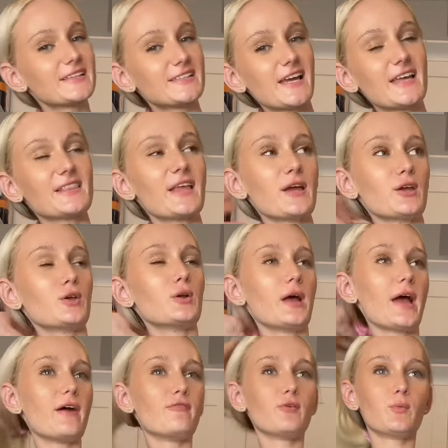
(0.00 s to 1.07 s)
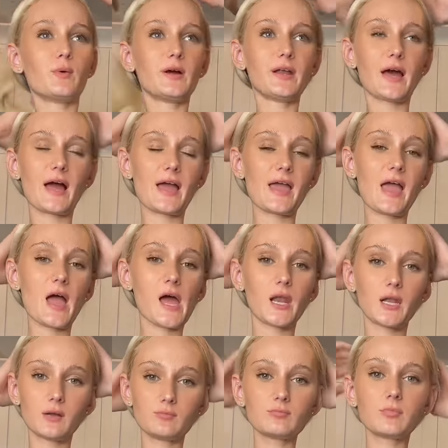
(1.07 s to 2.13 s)
say thank you to everyone. I had
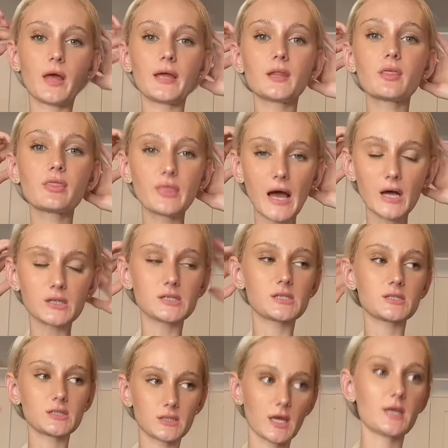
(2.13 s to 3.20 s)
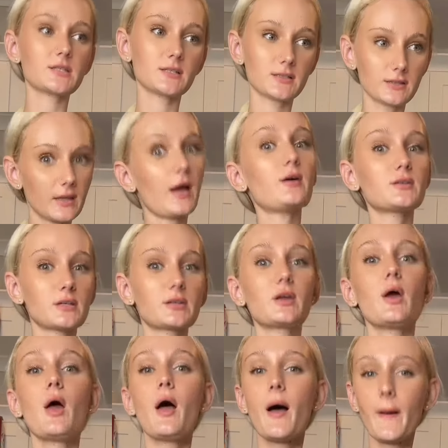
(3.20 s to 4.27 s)
like thousands and thousands and thousands
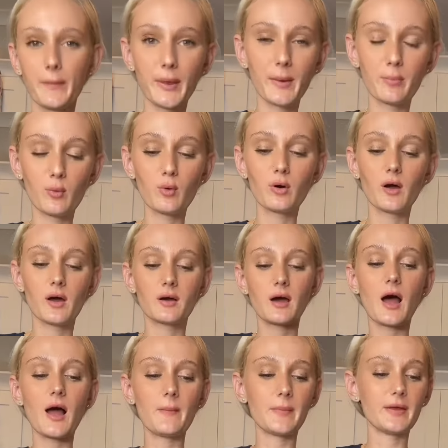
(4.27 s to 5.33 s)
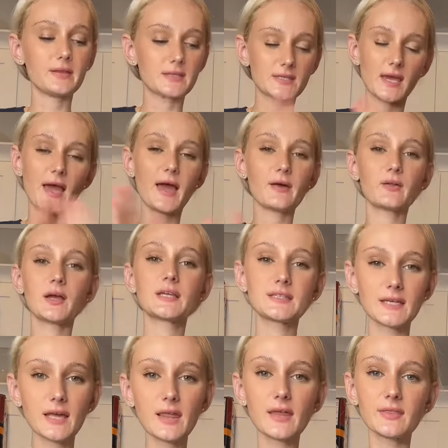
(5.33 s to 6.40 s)
of people comment, tag, like
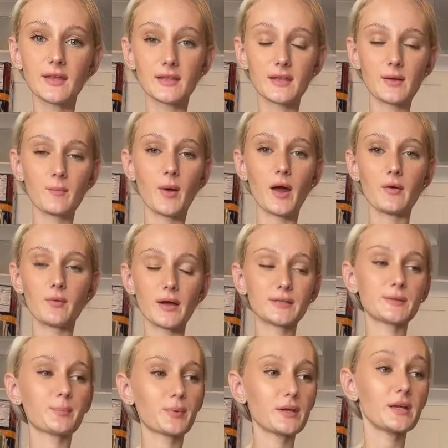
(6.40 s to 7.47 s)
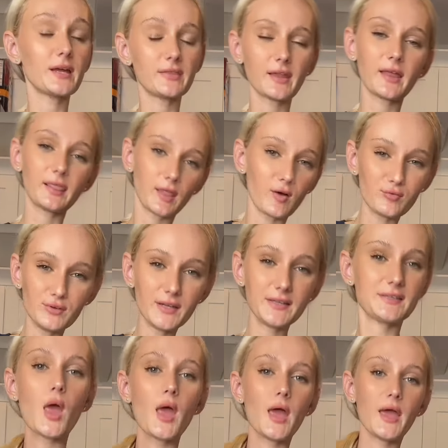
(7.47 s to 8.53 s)
say that they did my recipe and they loved it.
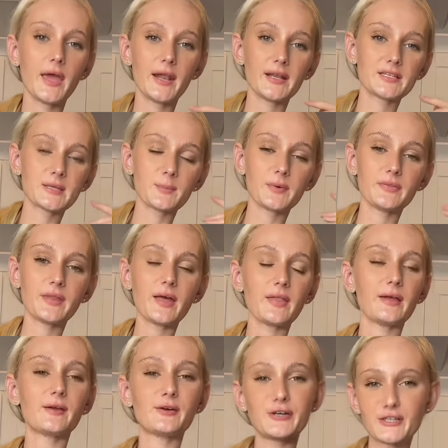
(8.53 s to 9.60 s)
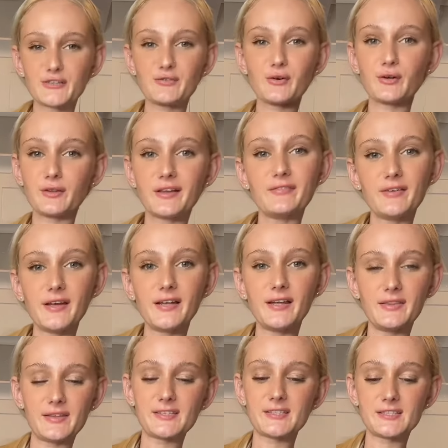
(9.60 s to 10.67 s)
And as someone that like cooks for a living and
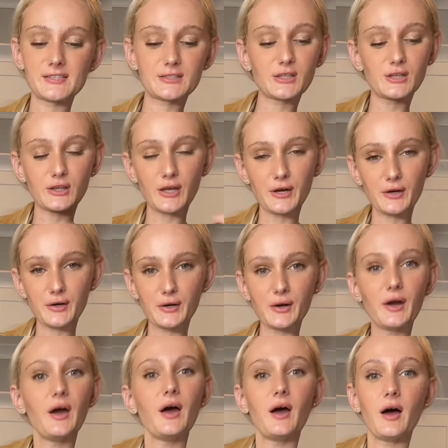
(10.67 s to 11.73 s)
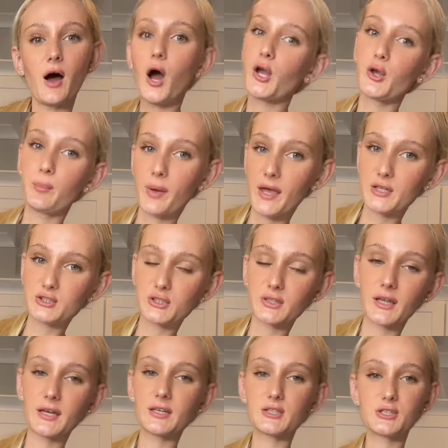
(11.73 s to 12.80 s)
this is their occupation,
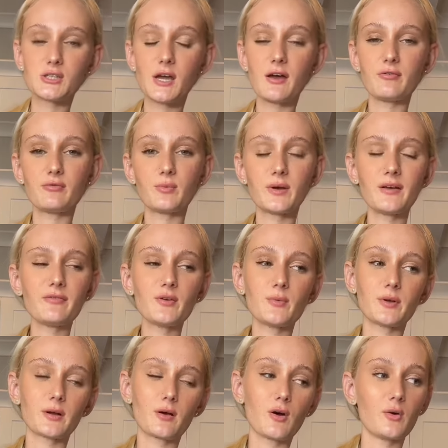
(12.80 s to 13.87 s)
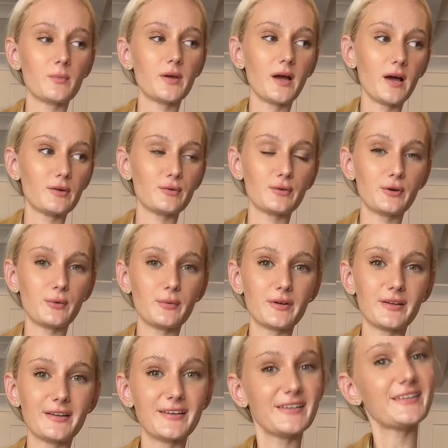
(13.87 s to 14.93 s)
like chef, whatever you want to call me, I don't know what
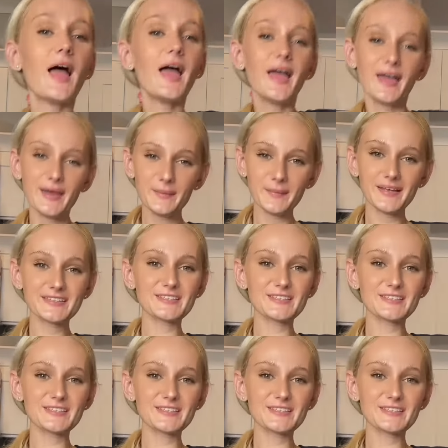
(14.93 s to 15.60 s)
it is. It means a